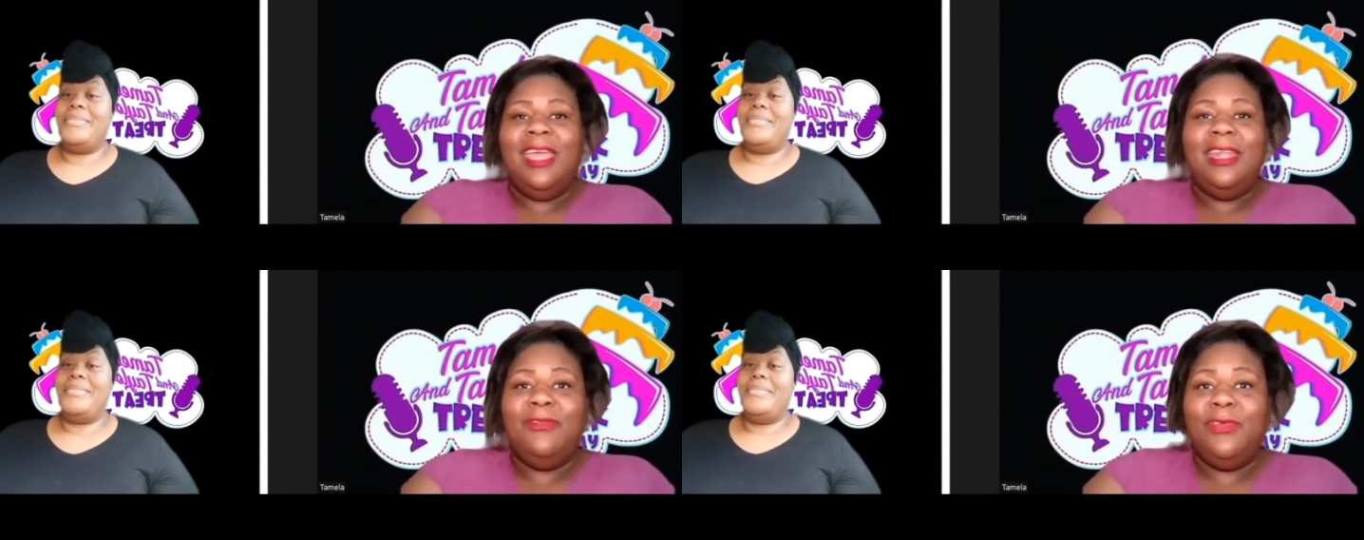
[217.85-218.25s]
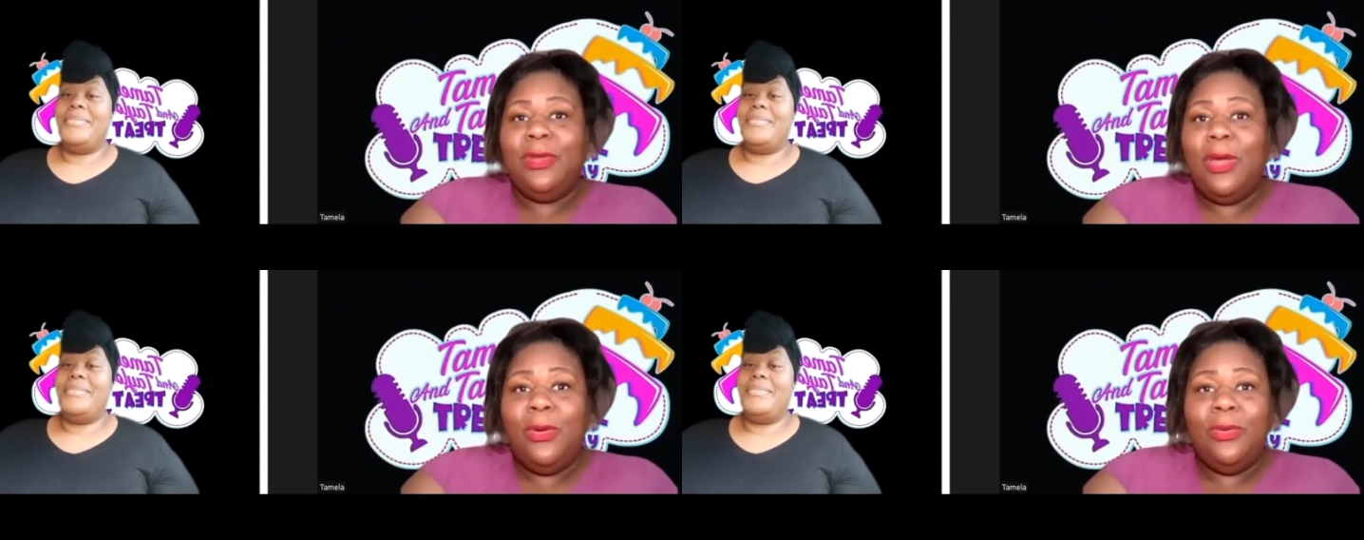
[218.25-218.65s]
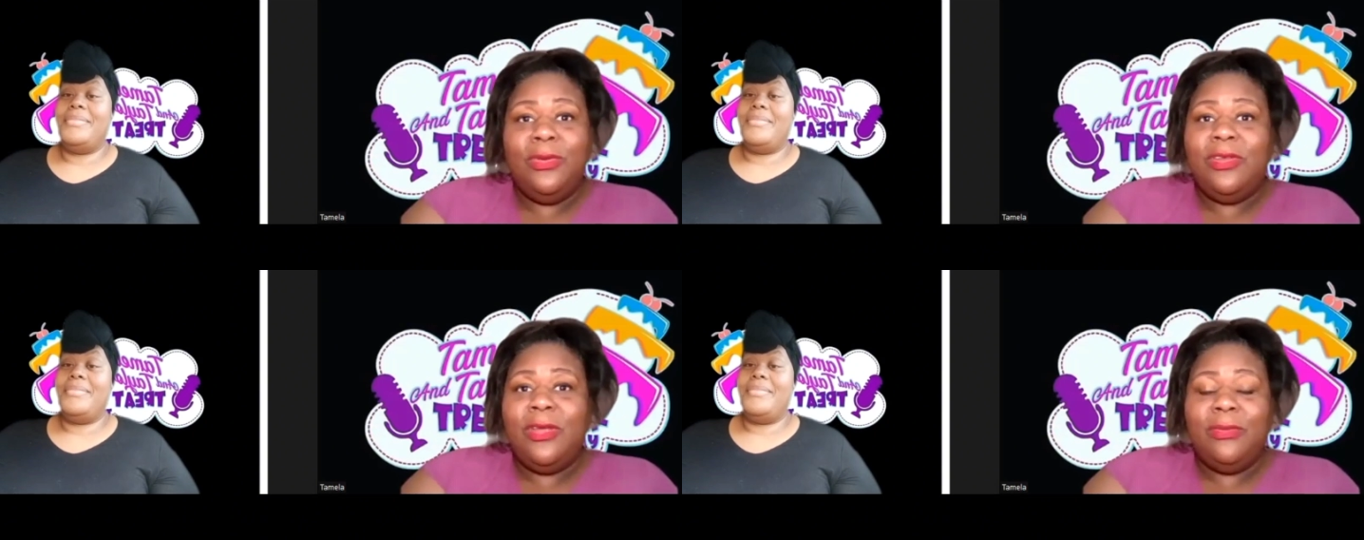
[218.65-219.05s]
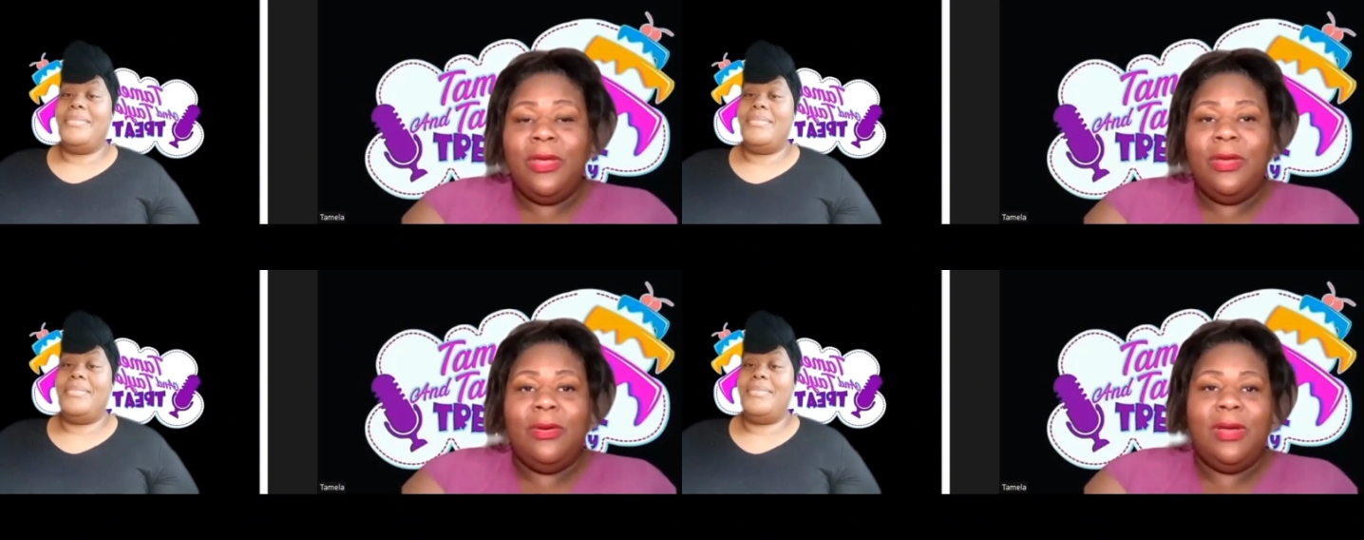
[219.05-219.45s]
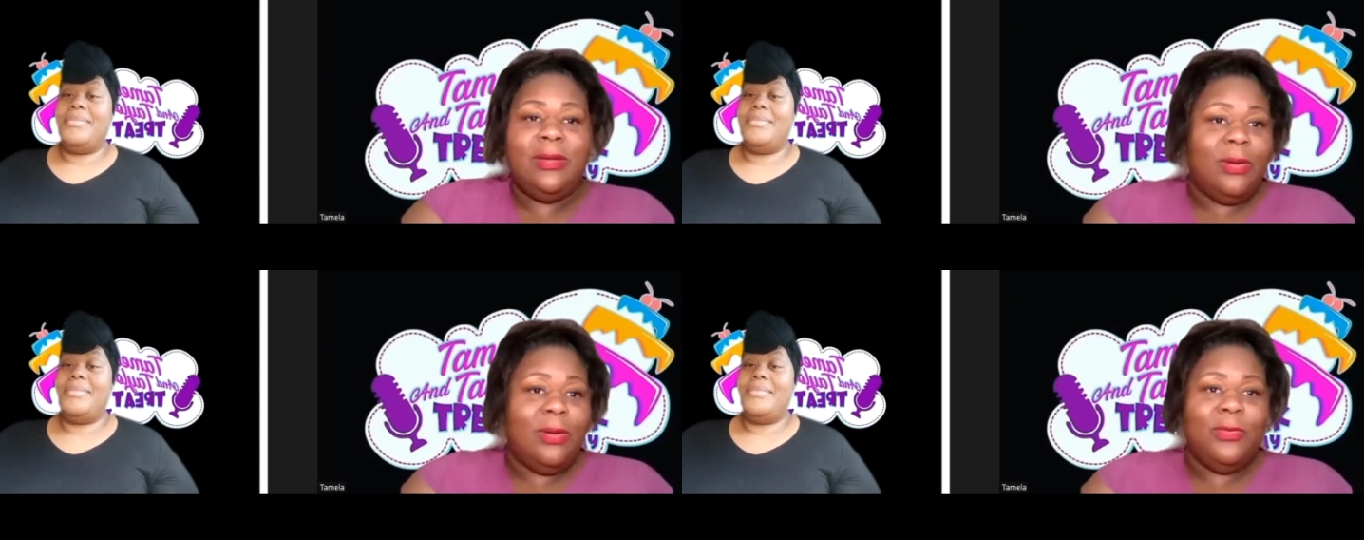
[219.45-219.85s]
Speaker 1: And if you know, you don't know, I
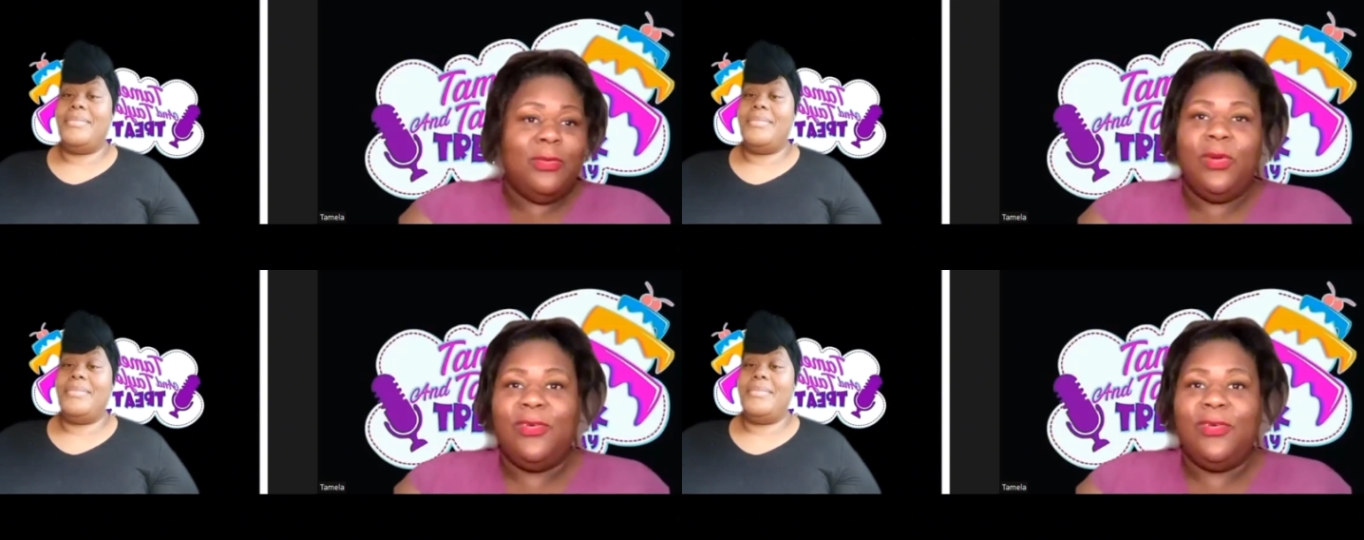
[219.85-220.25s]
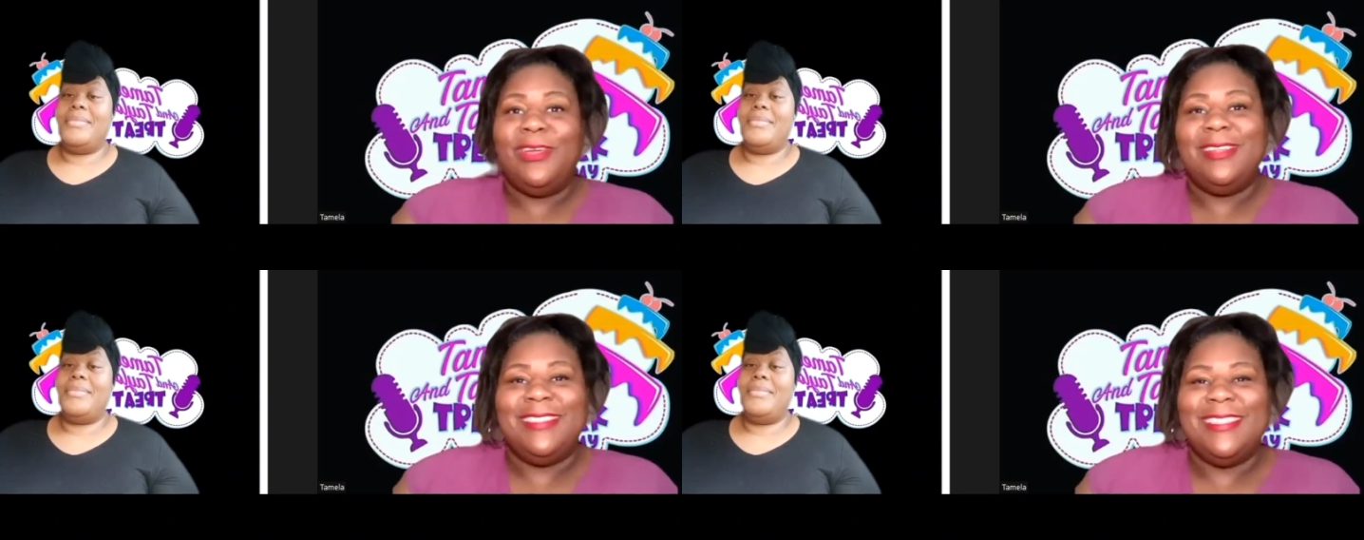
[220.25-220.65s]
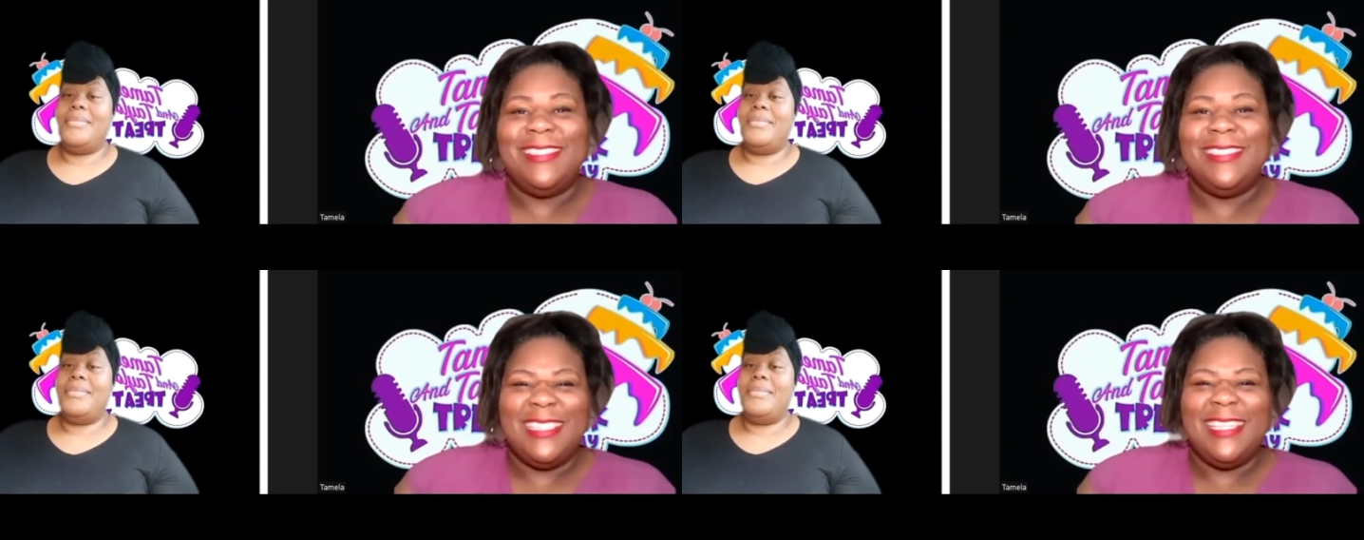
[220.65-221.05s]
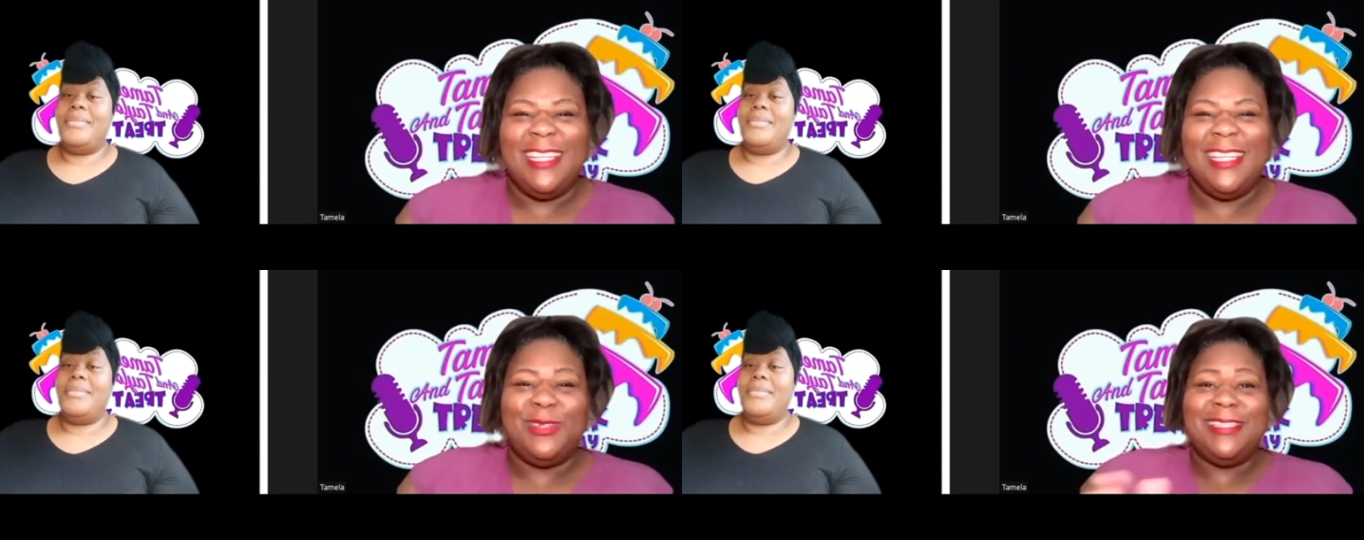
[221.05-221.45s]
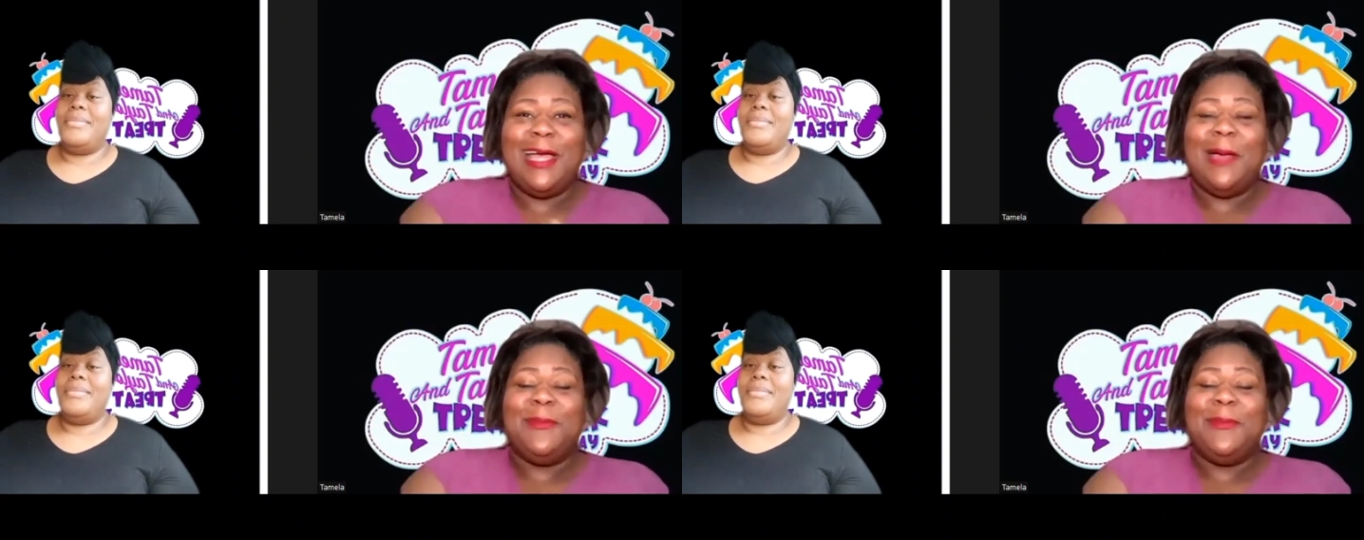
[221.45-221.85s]
know I'm going on on it's, it's an interesting
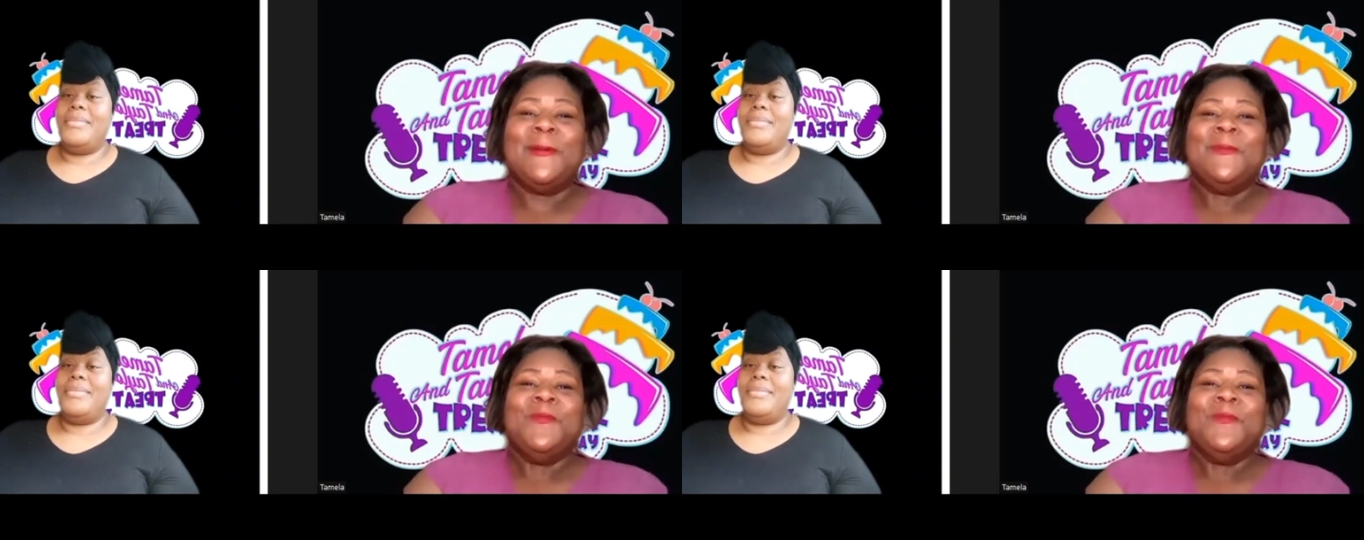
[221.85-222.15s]
topic.